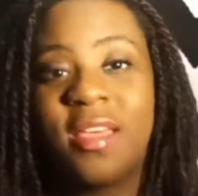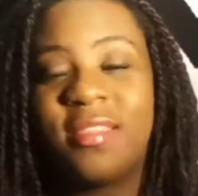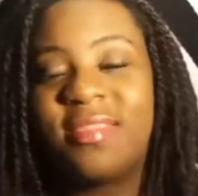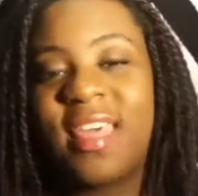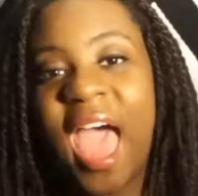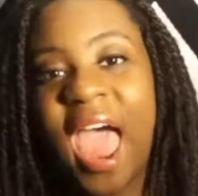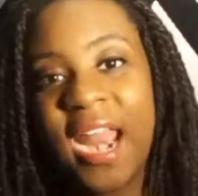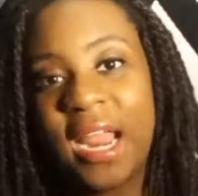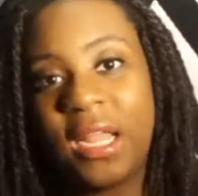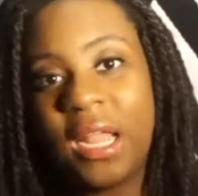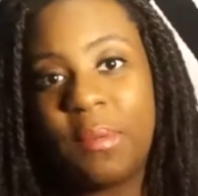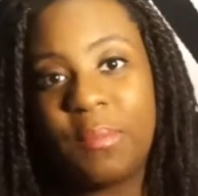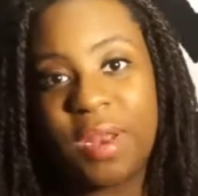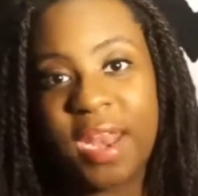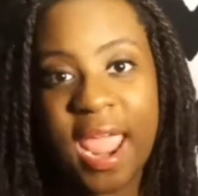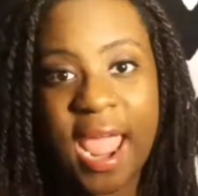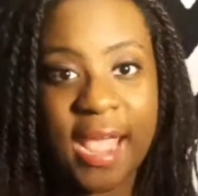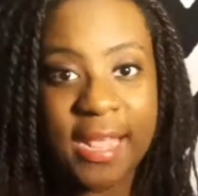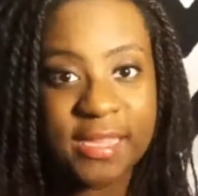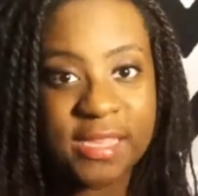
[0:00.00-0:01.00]
That
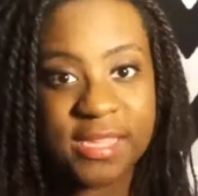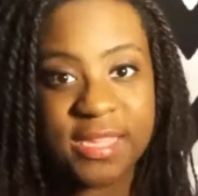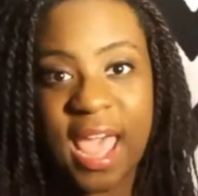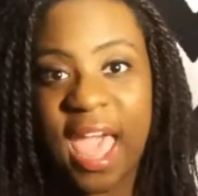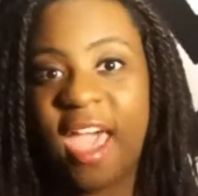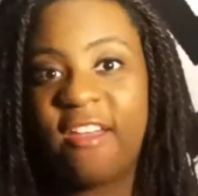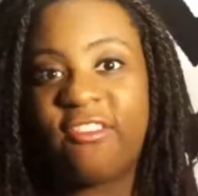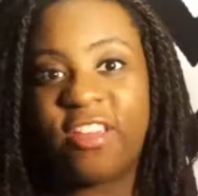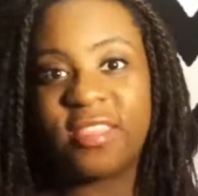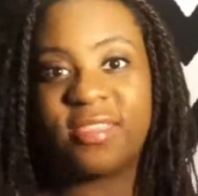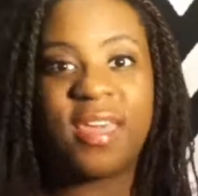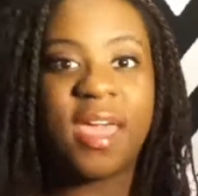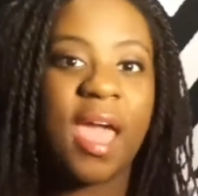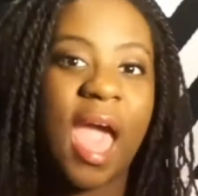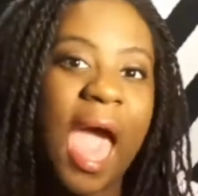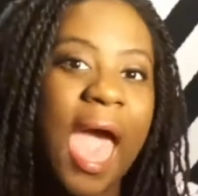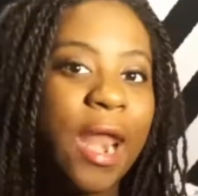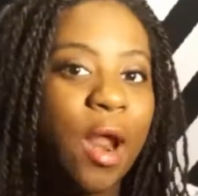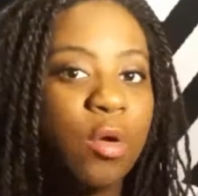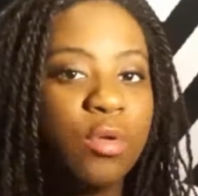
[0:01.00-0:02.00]
eliminates everything.
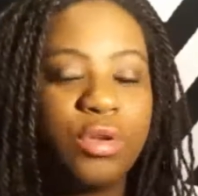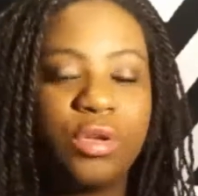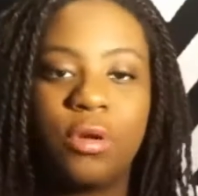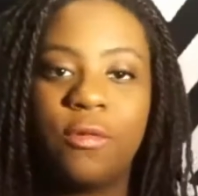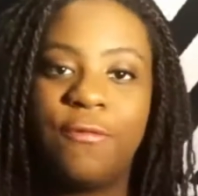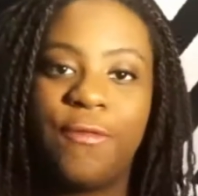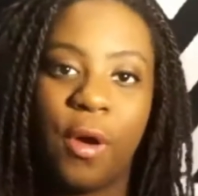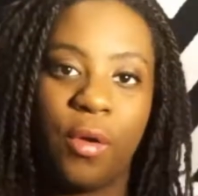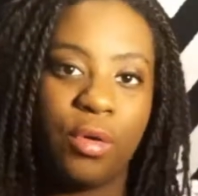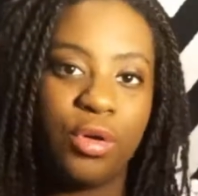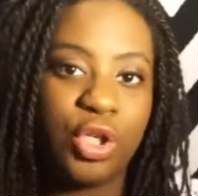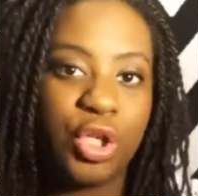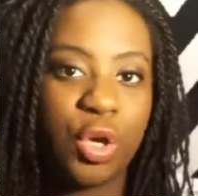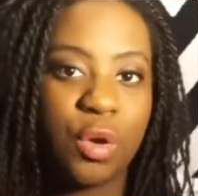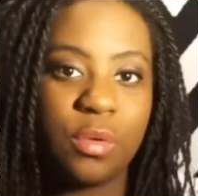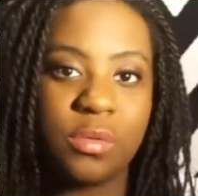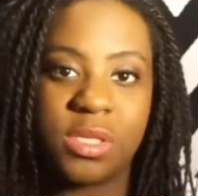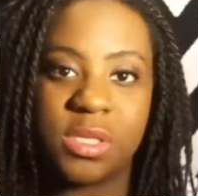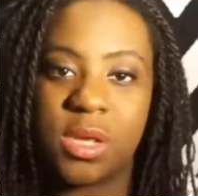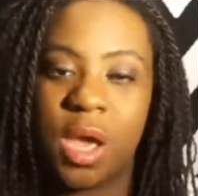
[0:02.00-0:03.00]
I don't do photo
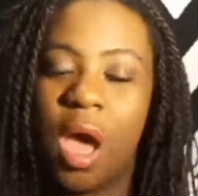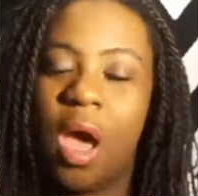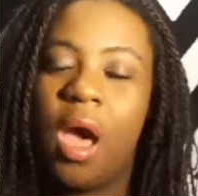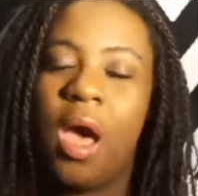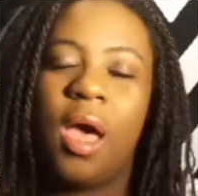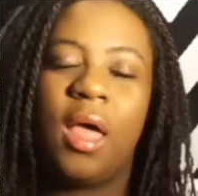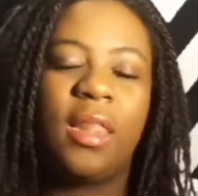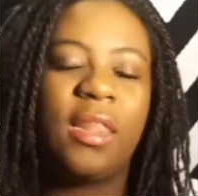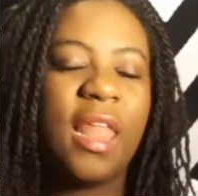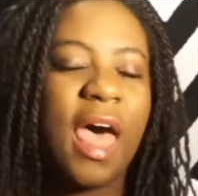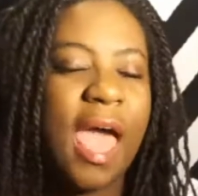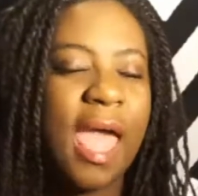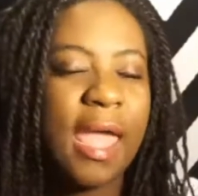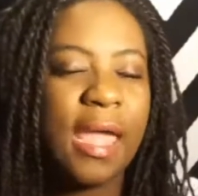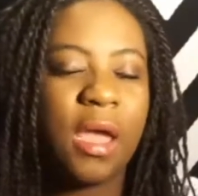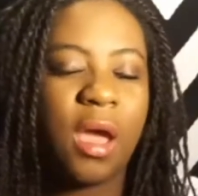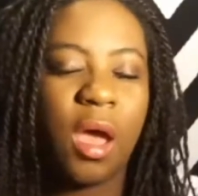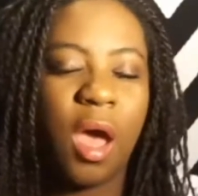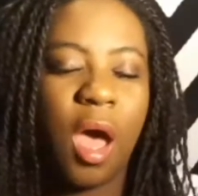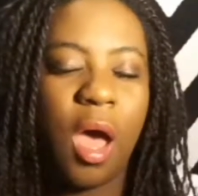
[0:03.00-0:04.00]
shoots
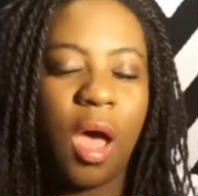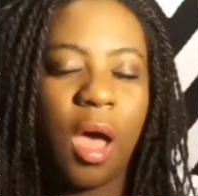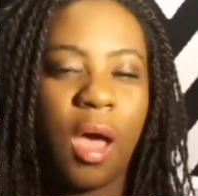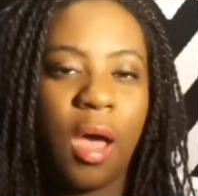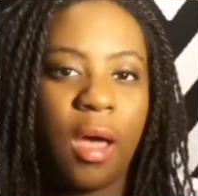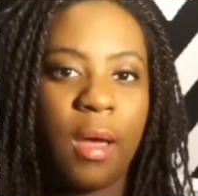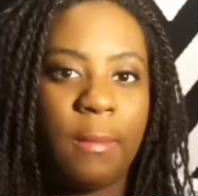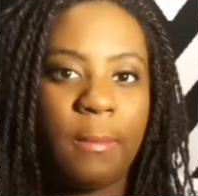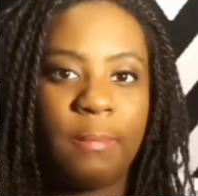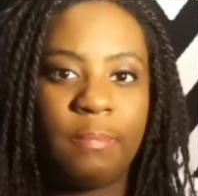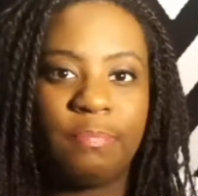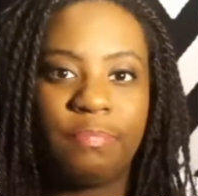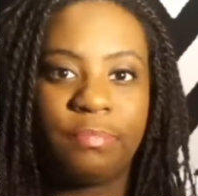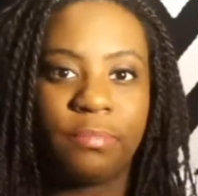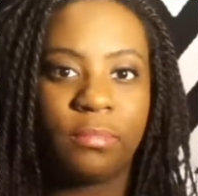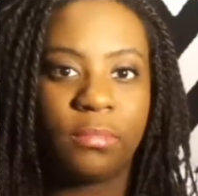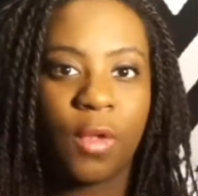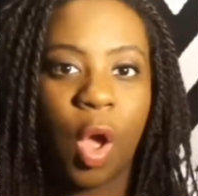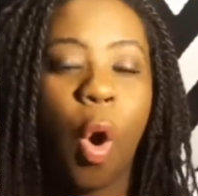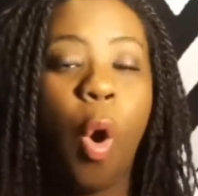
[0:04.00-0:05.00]
like
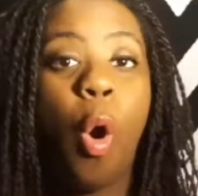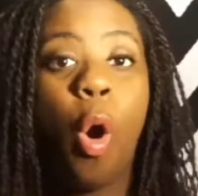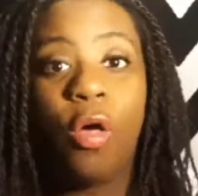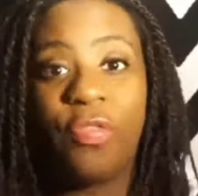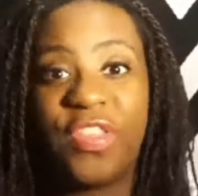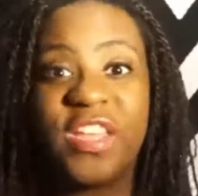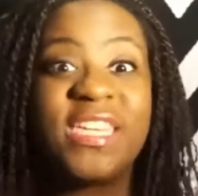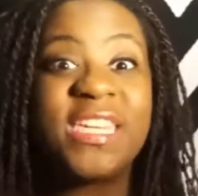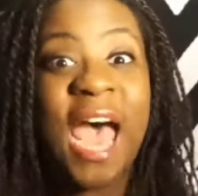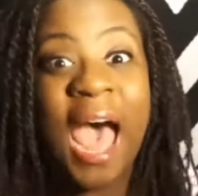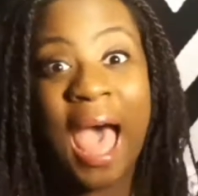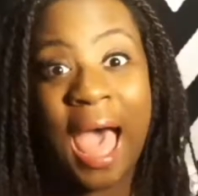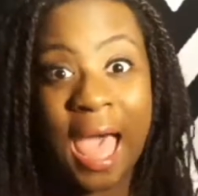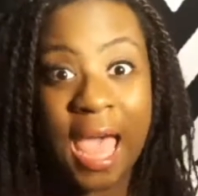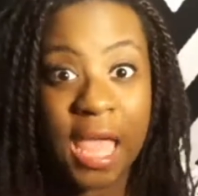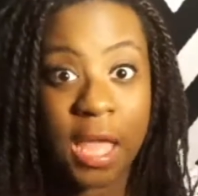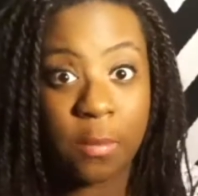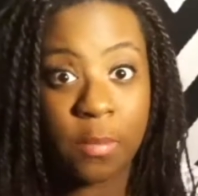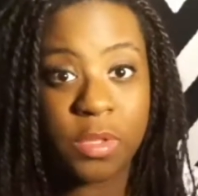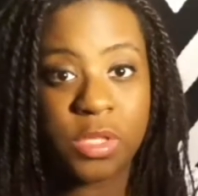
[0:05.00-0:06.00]
all the
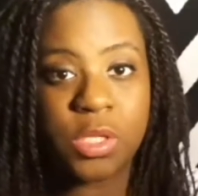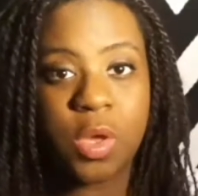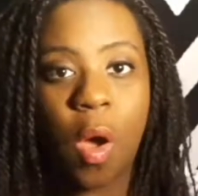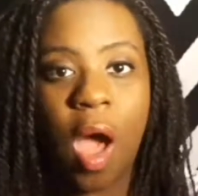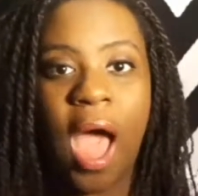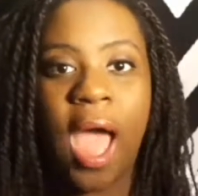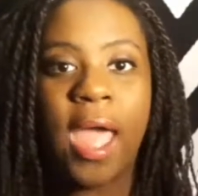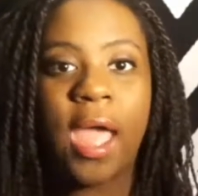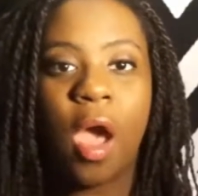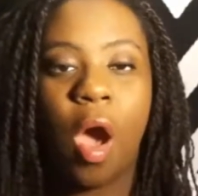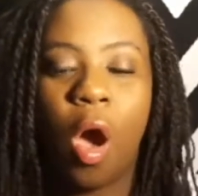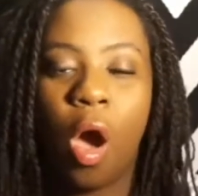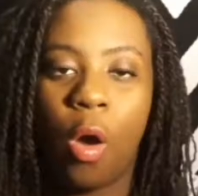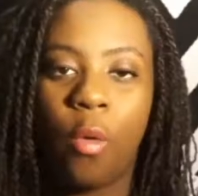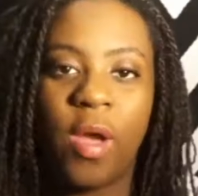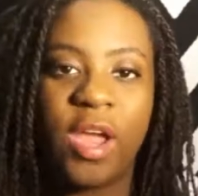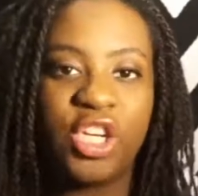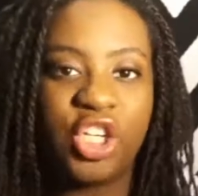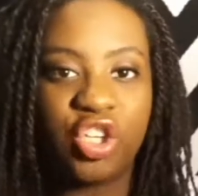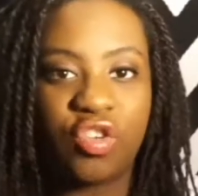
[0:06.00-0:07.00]
time, so I
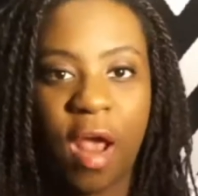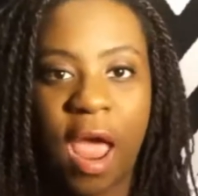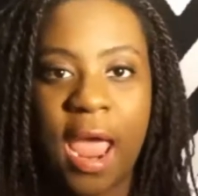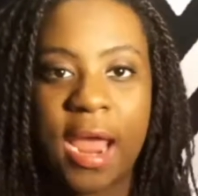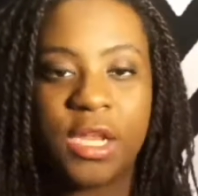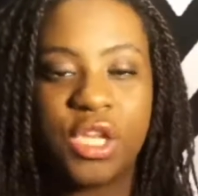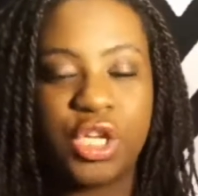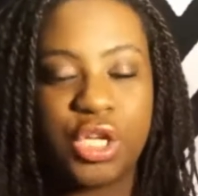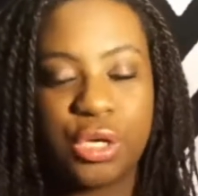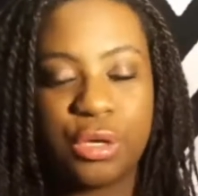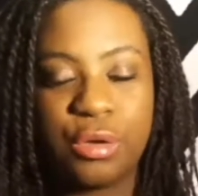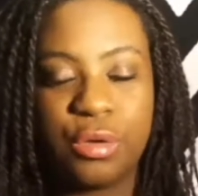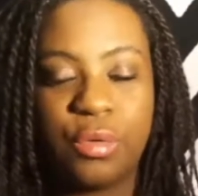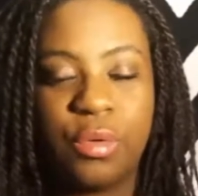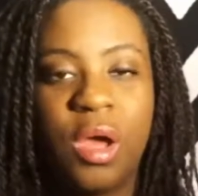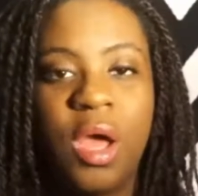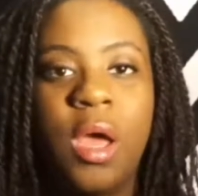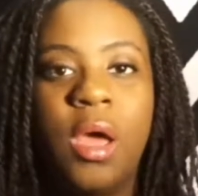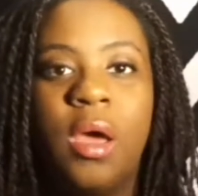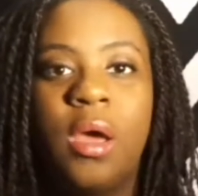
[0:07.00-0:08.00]
always try to